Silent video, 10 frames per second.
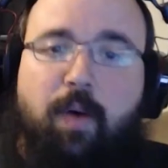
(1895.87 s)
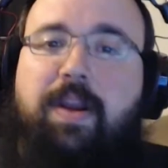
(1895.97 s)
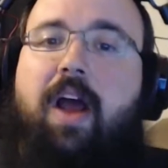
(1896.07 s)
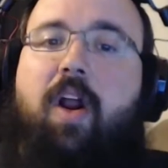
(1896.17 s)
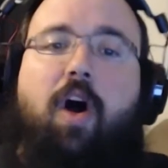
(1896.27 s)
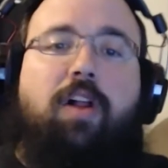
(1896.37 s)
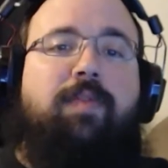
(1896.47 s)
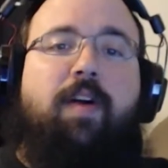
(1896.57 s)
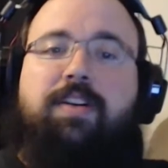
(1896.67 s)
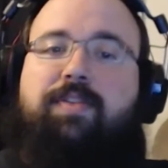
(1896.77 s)
we got all
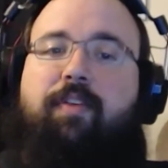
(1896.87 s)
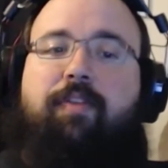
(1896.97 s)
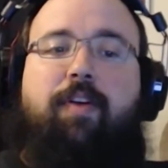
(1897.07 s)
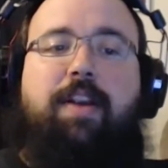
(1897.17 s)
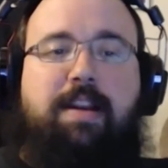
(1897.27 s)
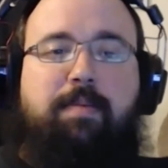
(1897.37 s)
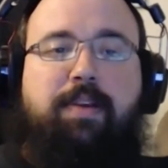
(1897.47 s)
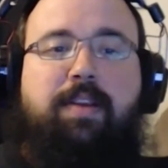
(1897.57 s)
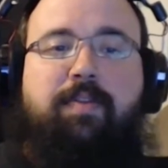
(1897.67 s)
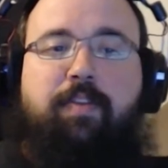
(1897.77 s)
of ours for free,
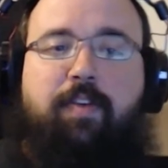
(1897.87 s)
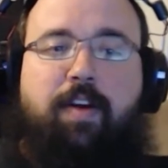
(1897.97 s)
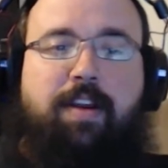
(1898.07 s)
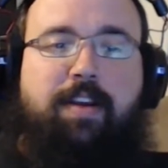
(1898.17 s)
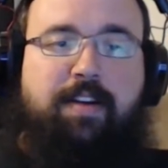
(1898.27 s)
completely for free.